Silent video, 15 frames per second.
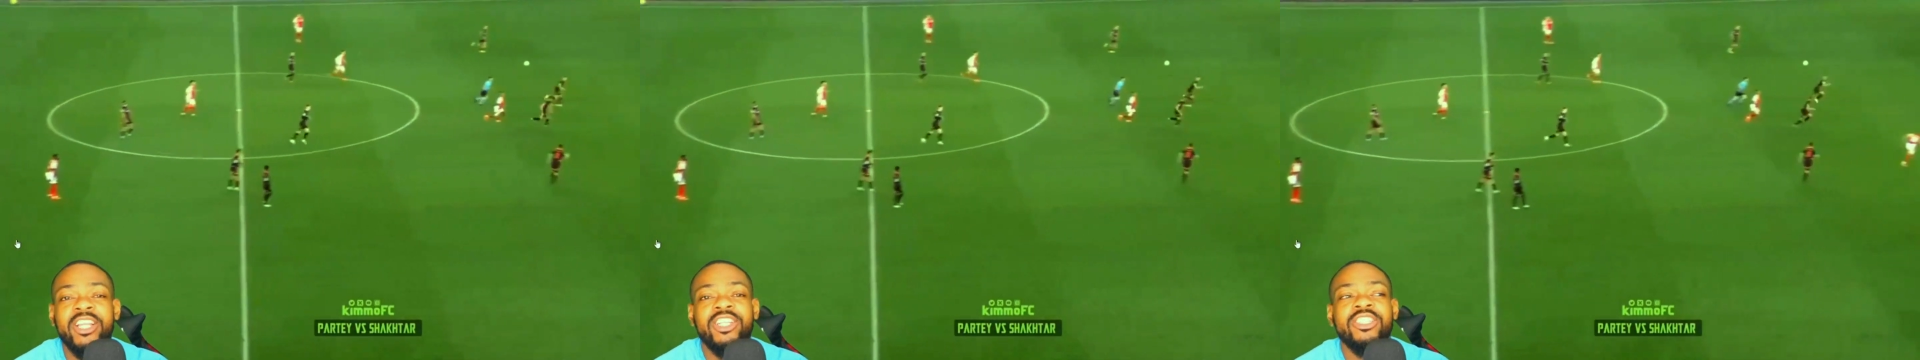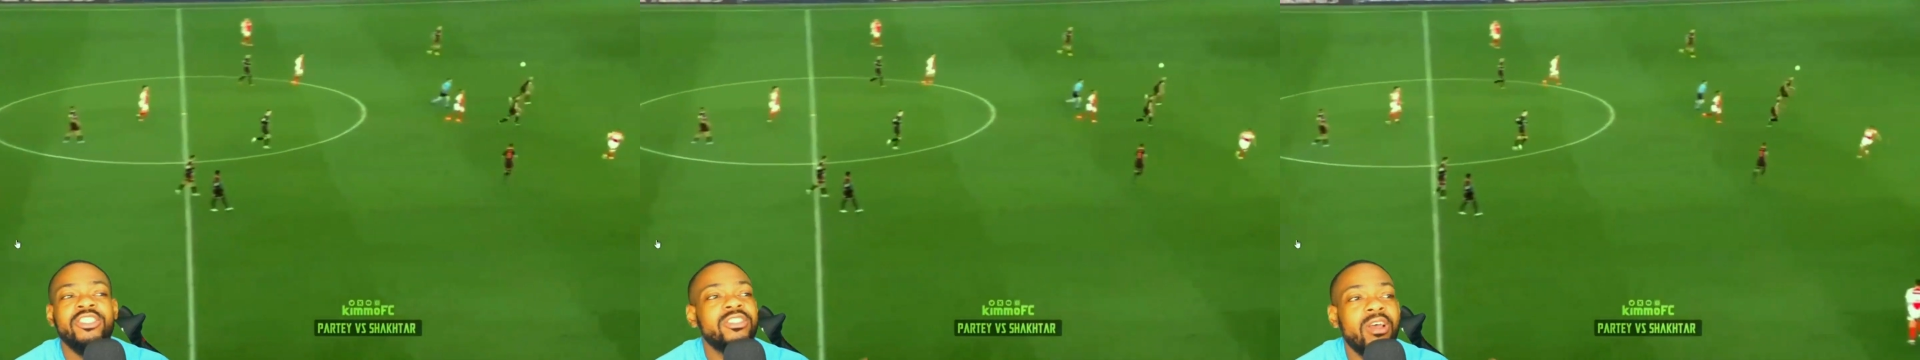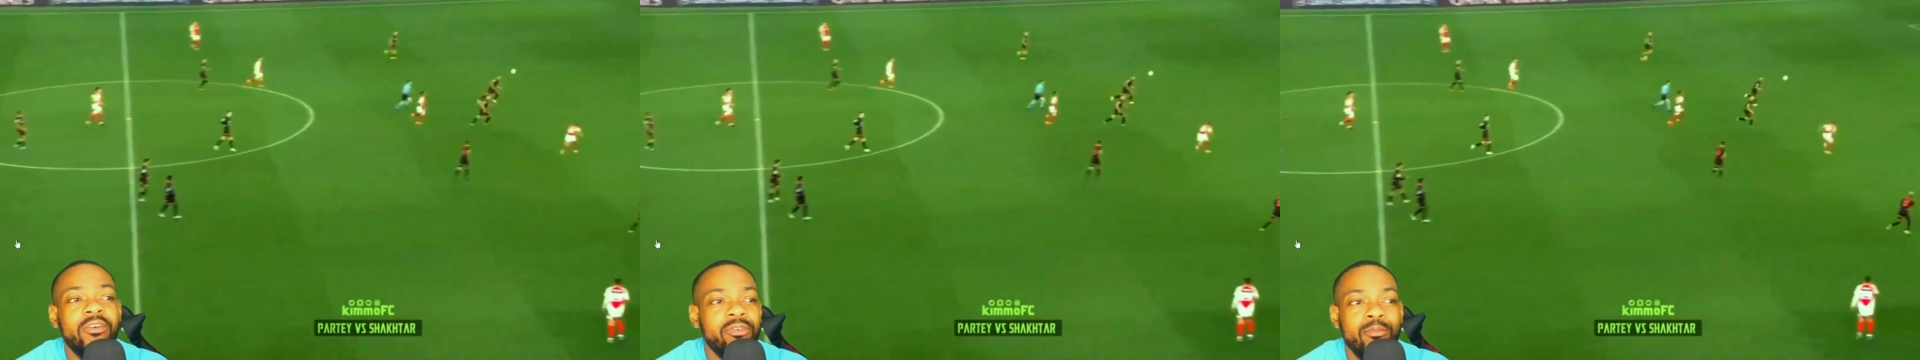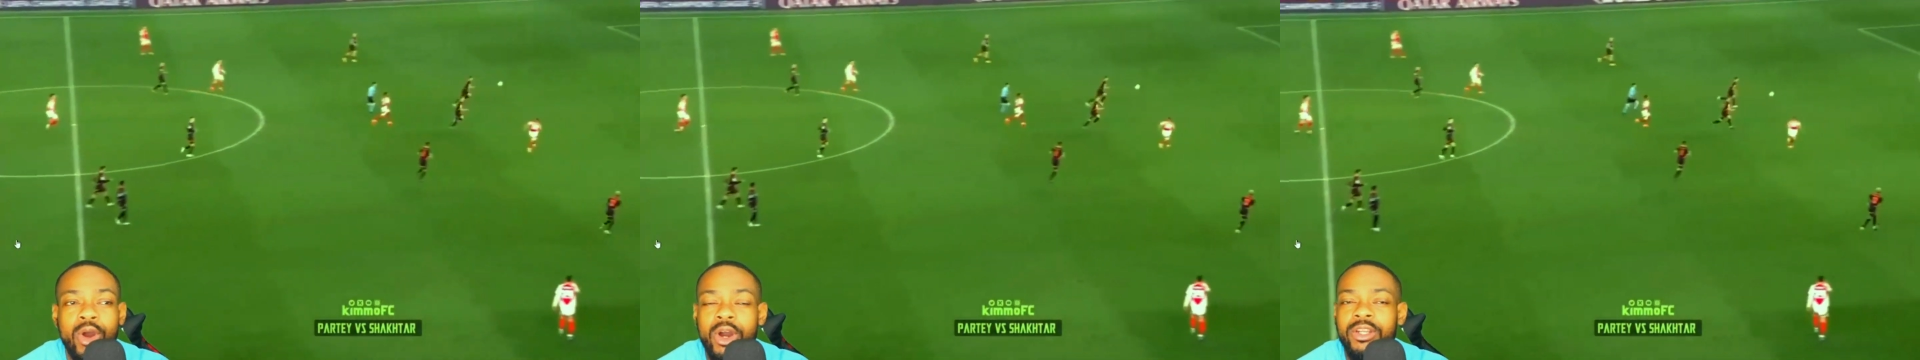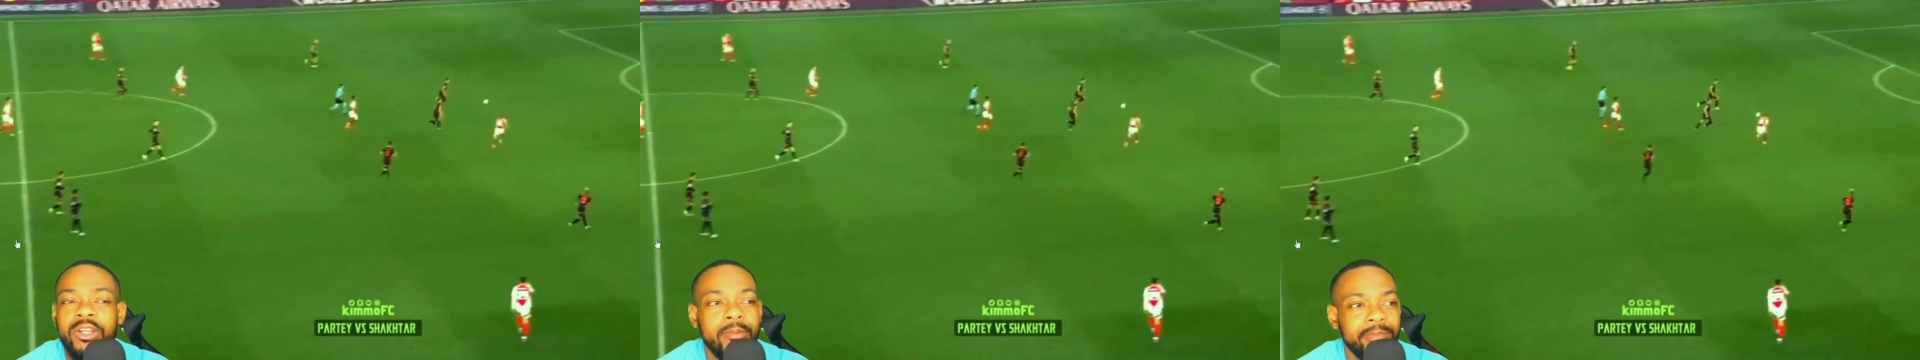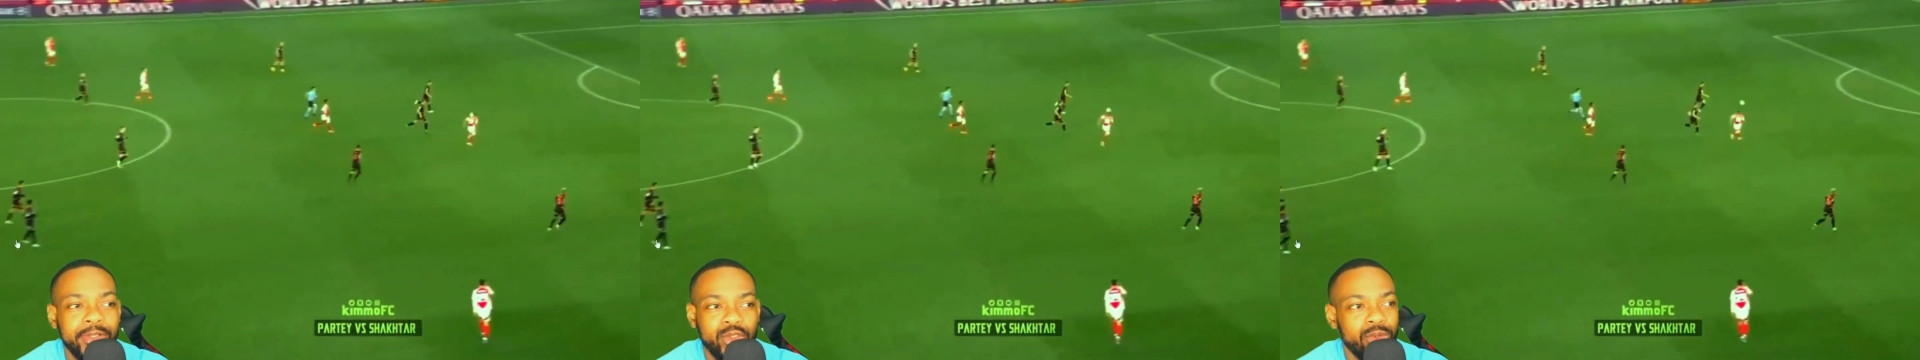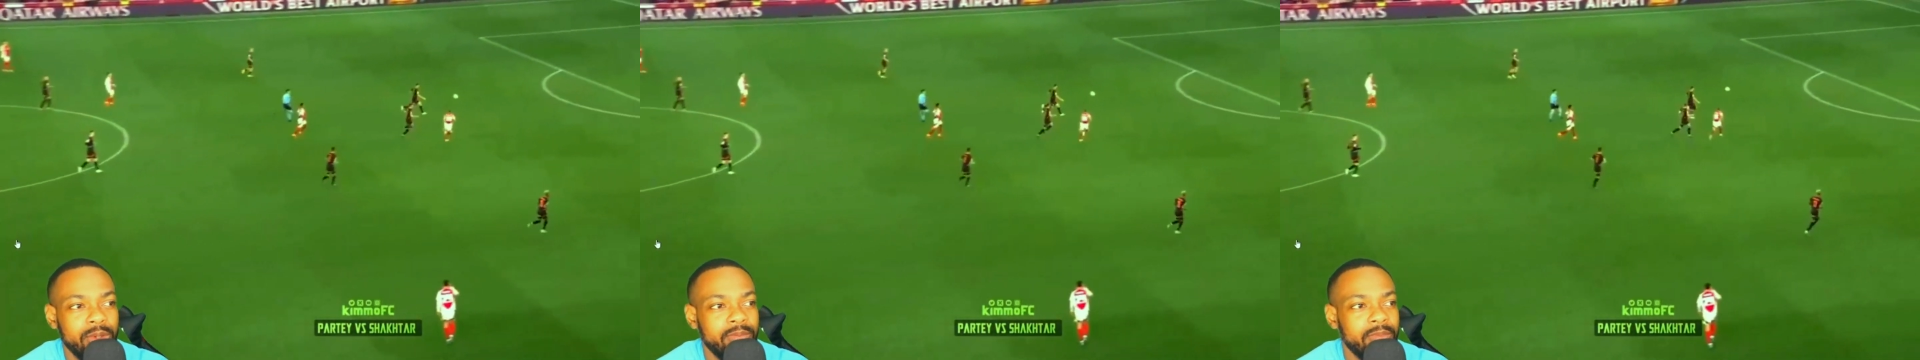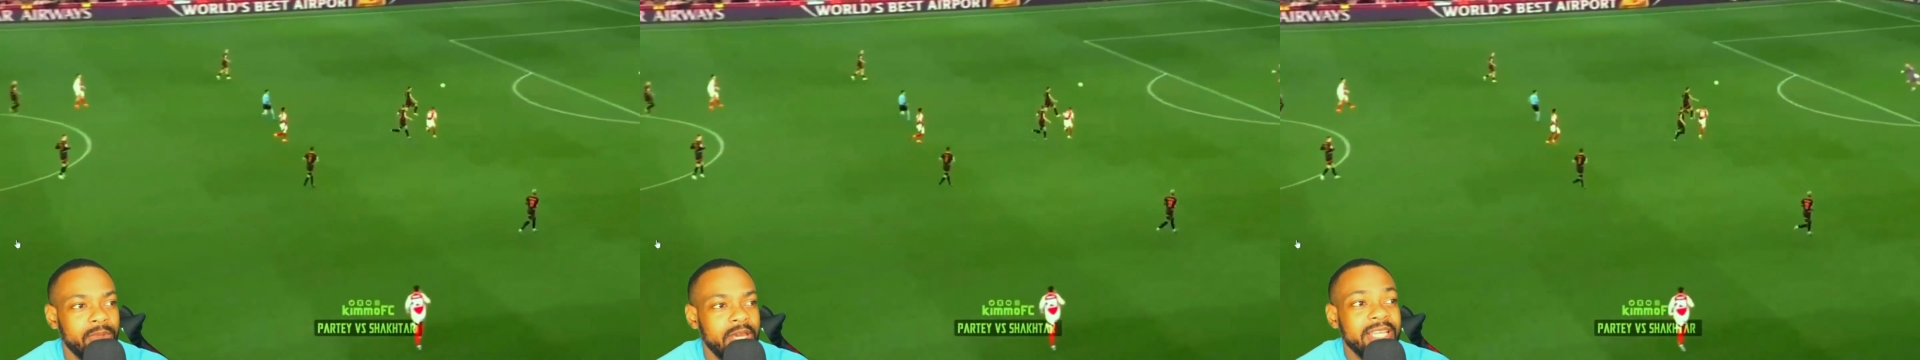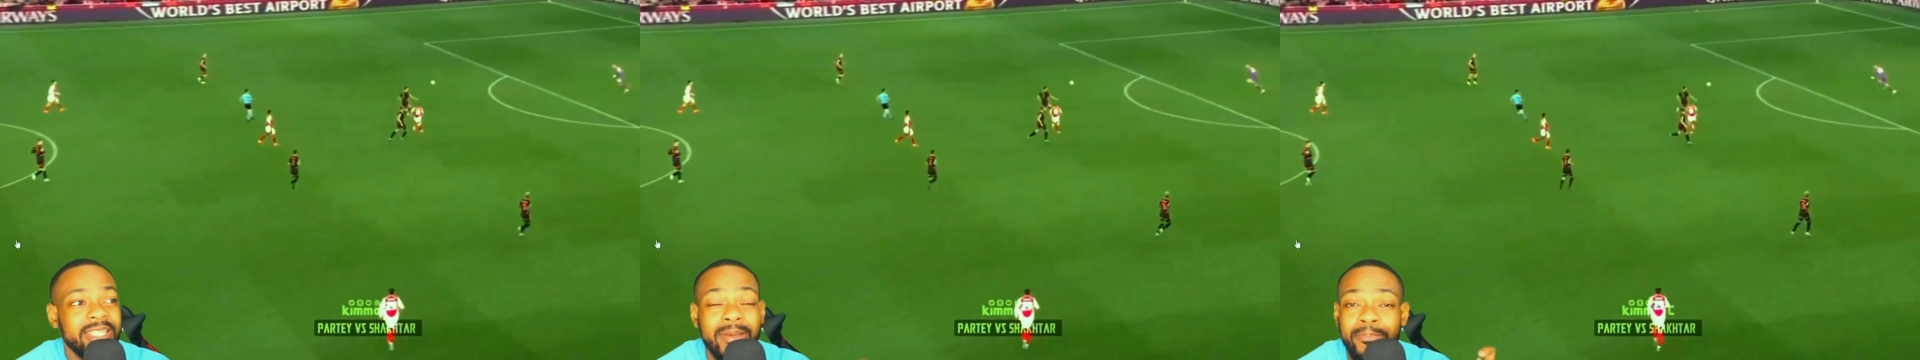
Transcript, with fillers: age is nothing but a number to him.